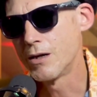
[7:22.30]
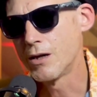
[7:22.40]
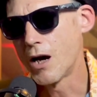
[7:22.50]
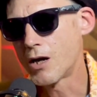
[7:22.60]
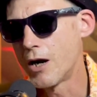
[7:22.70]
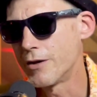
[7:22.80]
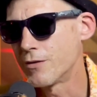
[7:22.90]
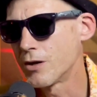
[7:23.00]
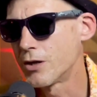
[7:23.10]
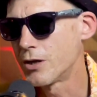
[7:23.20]
a kind
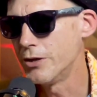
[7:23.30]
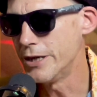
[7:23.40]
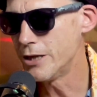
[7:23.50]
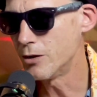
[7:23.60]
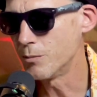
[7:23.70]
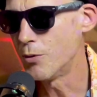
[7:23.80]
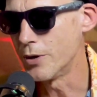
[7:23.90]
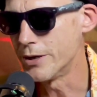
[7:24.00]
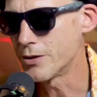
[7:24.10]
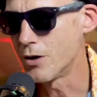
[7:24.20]
of needle
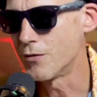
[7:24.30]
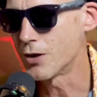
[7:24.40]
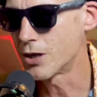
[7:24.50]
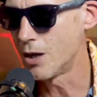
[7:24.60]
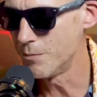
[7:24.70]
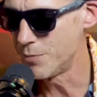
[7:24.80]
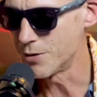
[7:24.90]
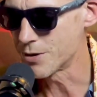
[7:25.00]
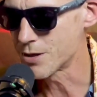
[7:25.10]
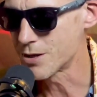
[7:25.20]
point of a
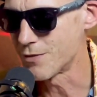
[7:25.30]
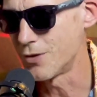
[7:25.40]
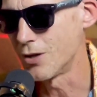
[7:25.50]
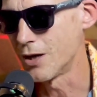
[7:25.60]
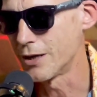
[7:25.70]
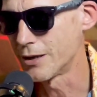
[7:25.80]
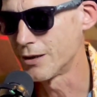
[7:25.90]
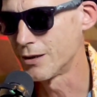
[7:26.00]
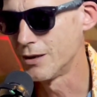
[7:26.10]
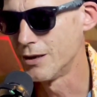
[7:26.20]
compass, if you like,
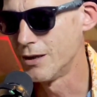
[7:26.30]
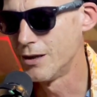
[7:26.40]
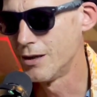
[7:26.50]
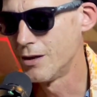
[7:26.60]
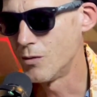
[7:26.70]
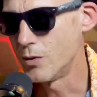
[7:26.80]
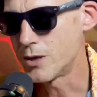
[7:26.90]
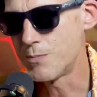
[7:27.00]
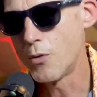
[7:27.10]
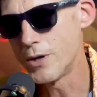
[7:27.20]

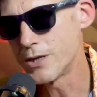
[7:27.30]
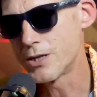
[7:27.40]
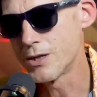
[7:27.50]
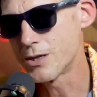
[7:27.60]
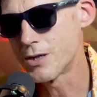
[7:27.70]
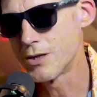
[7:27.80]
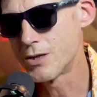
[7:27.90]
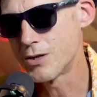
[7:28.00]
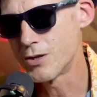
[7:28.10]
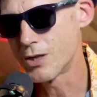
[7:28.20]
which points us
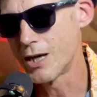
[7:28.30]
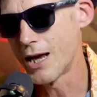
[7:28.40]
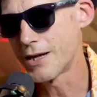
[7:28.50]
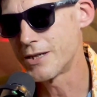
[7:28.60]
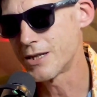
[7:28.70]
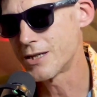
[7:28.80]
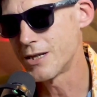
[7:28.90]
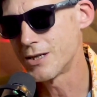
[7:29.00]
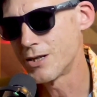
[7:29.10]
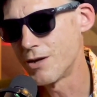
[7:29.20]
to the galactic
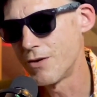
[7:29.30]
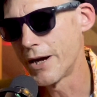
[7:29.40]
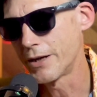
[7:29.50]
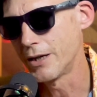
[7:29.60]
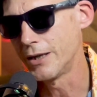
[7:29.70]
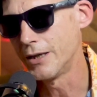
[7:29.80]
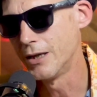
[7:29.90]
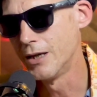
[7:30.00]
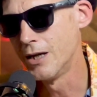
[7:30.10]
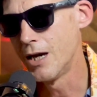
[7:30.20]
center directly
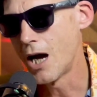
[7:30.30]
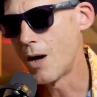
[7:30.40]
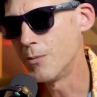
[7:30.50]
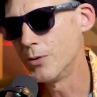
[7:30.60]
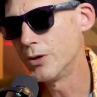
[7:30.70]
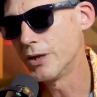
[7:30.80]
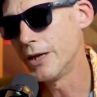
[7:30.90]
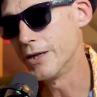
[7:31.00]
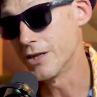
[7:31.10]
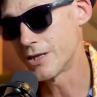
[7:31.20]
and would,
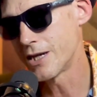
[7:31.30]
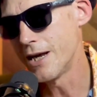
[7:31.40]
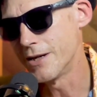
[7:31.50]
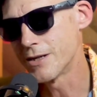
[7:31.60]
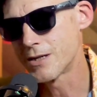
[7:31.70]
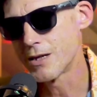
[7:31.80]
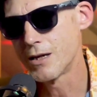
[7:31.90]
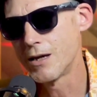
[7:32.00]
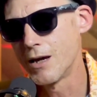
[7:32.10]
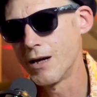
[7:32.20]
in a sense,
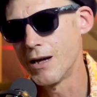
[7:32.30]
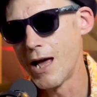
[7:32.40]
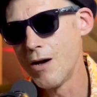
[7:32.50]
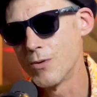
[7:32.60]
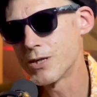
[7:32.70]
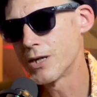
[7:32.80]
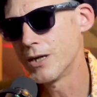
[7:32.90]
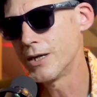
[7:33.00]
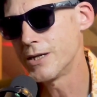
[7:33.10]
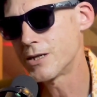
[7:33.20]
allow us at
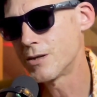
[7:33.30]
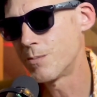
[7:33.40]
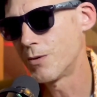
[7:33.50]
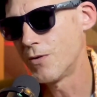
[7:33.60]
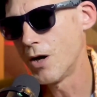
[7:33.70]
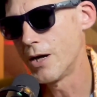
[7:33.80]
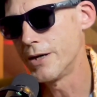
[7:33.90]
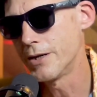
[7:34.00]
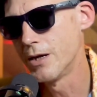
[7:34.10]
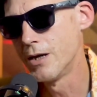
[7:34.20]
least to
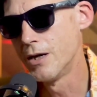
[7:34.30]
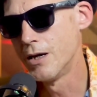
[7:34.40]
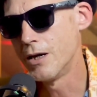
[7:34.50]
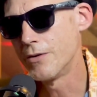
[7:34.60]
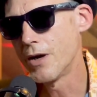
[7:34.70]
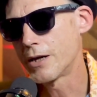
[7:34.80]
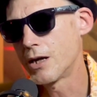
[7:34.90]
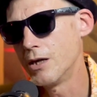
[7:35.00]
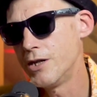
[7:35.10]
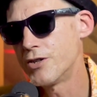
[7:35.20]
provide a
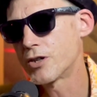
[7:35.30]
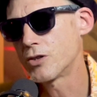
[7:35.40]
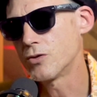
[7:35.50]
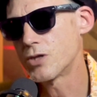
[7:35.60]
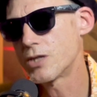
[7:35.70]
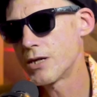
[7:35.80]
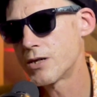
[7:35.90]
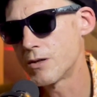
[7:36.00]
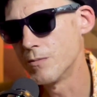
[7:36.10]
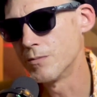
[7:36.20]
calendrical
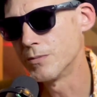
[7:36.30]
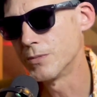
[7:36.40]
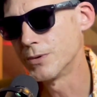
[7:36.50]
system